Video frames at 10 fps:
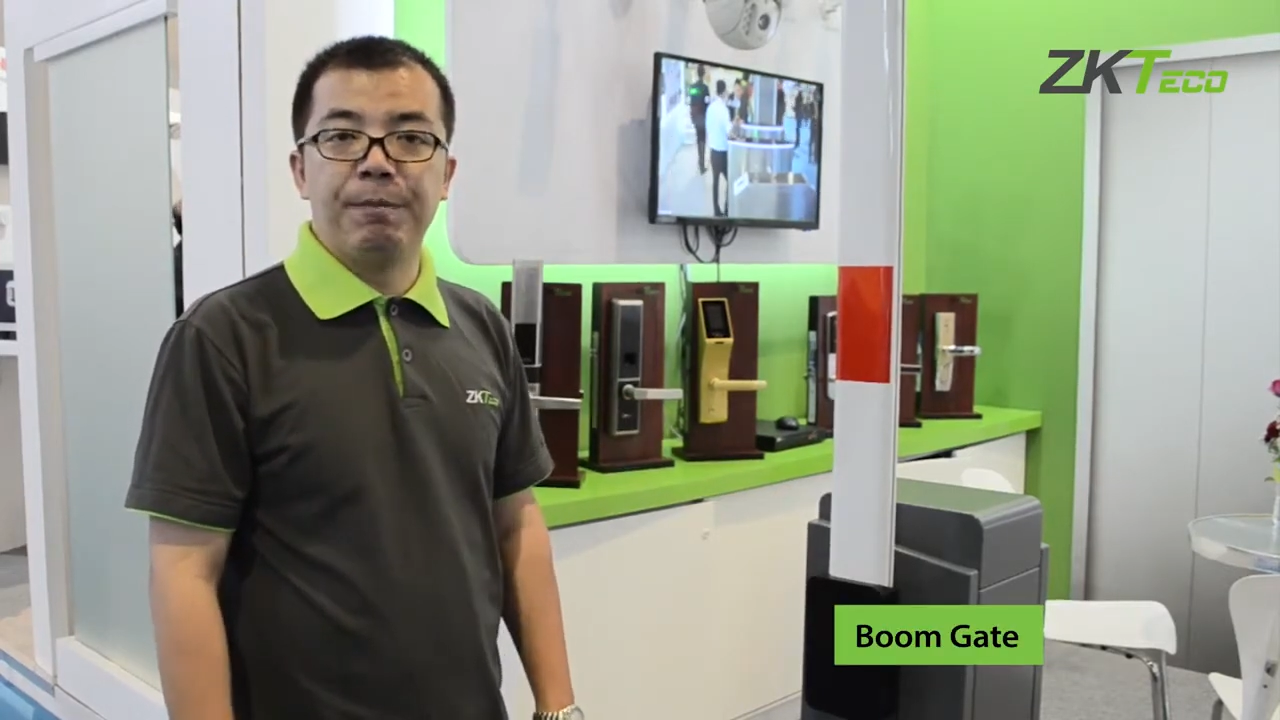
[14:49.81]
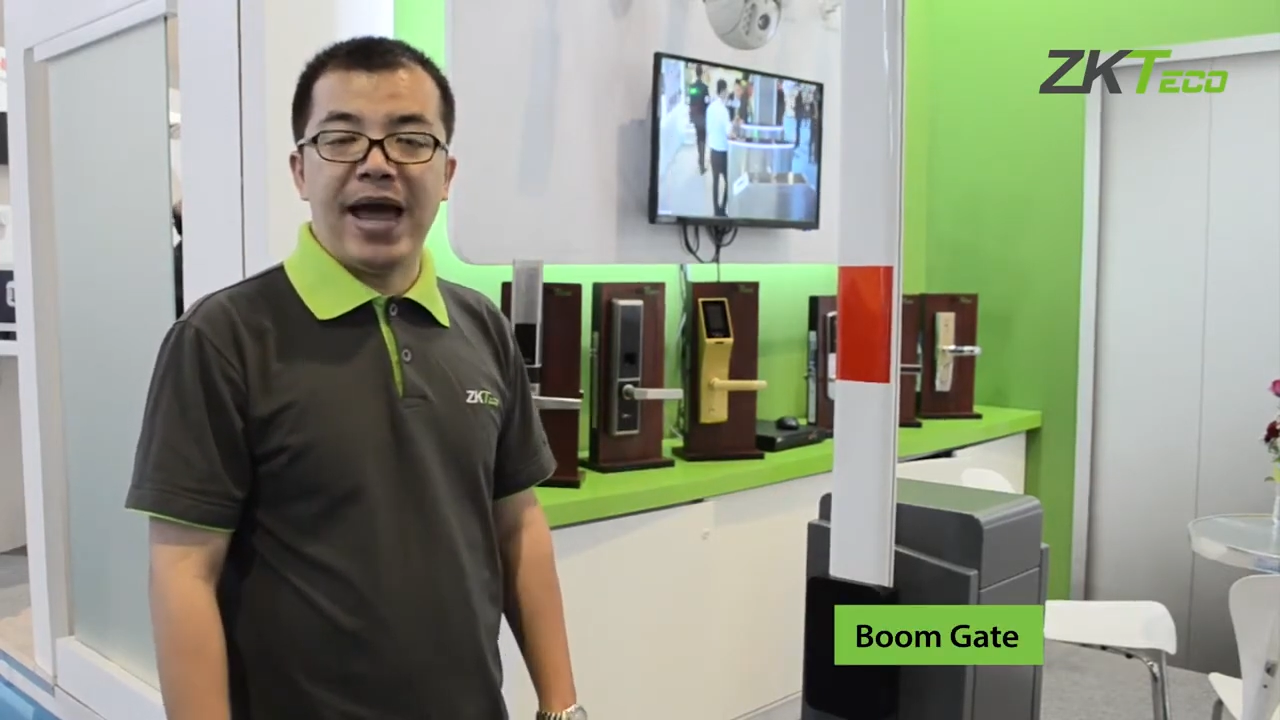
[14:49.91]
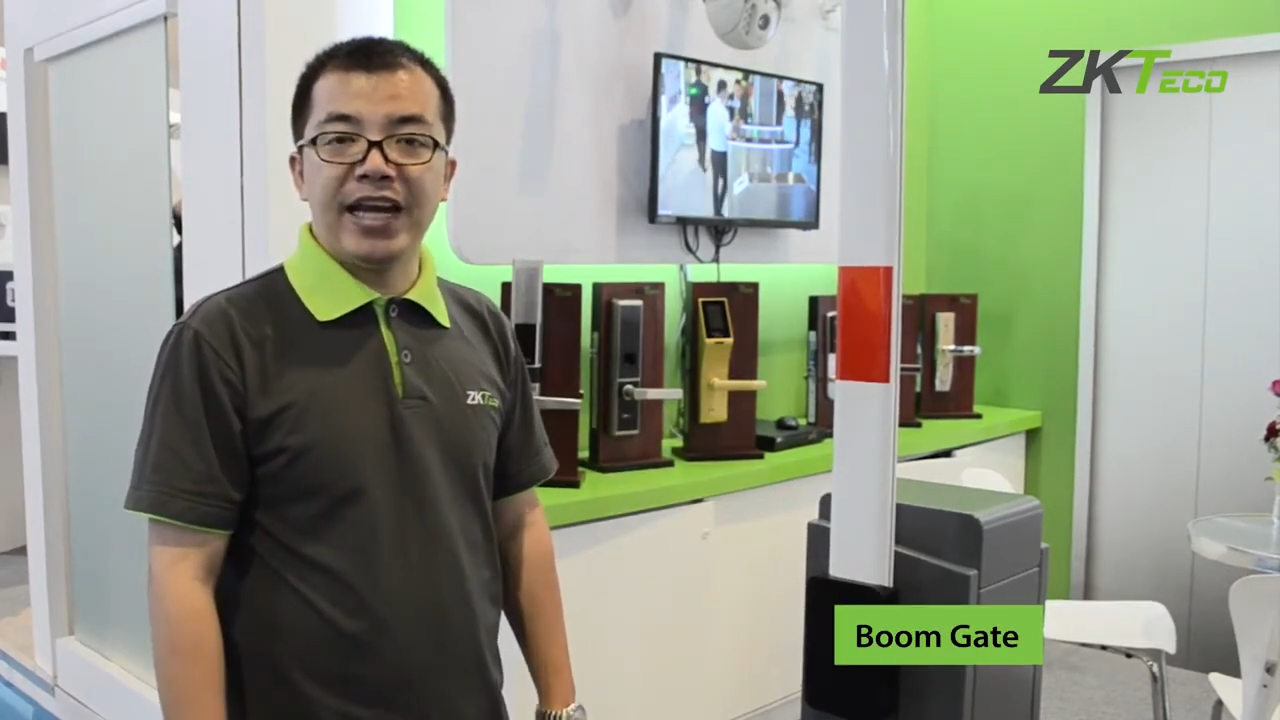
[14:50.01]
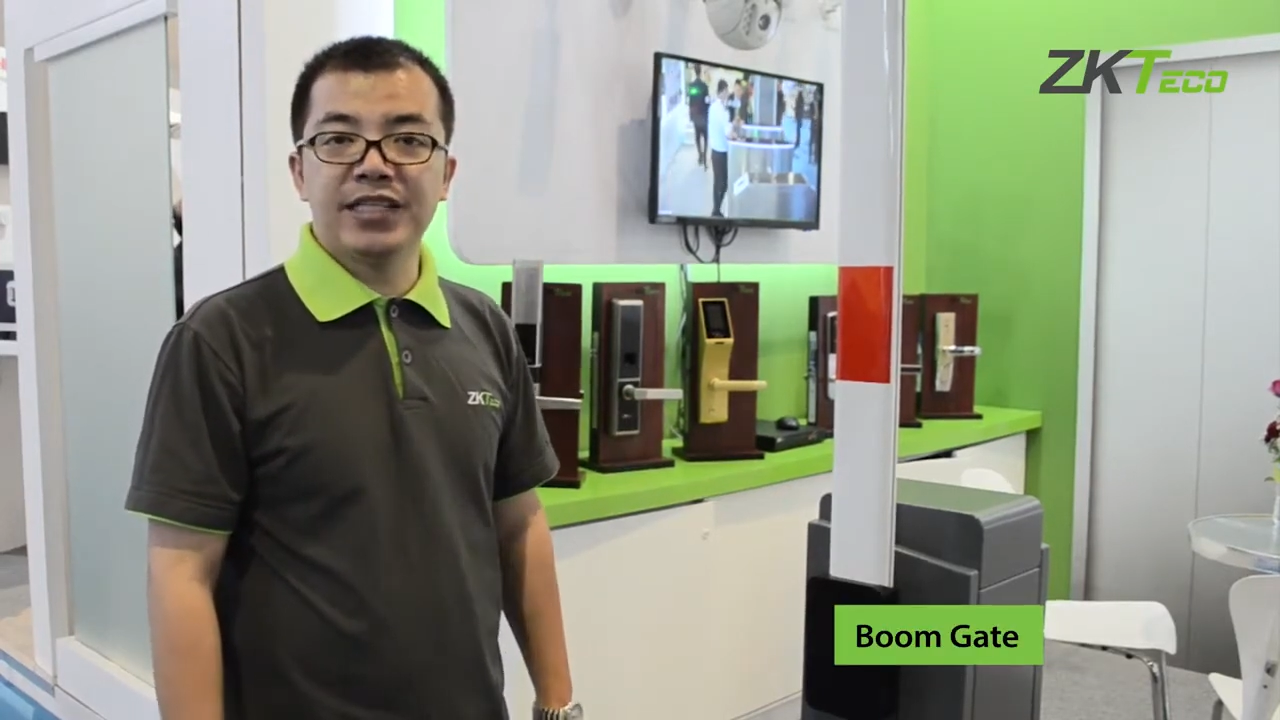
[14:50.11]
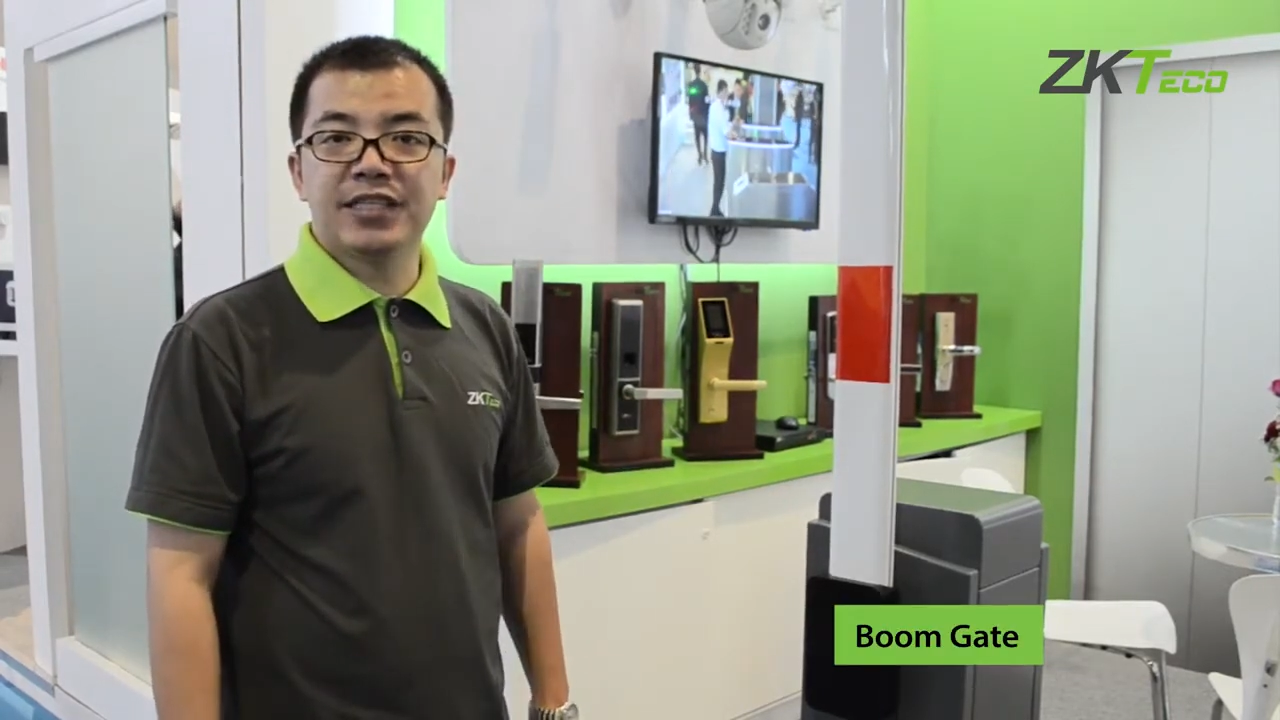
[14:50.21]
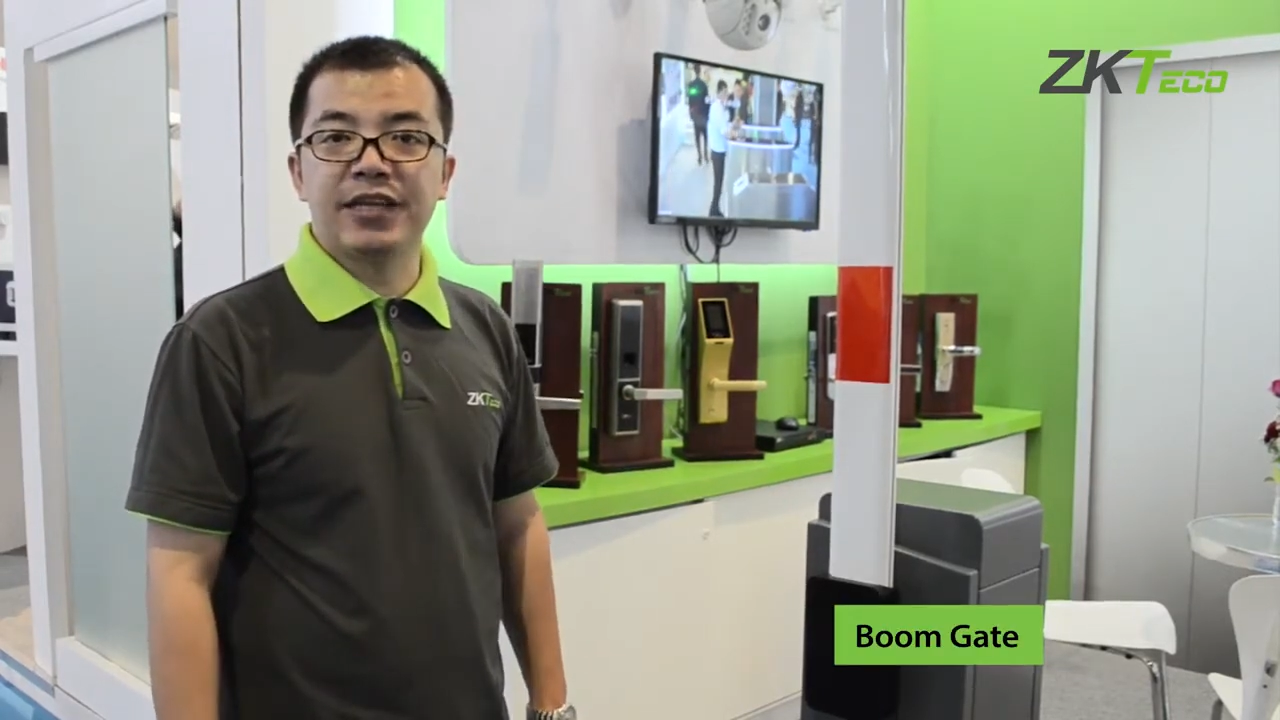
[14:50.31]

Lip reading: manage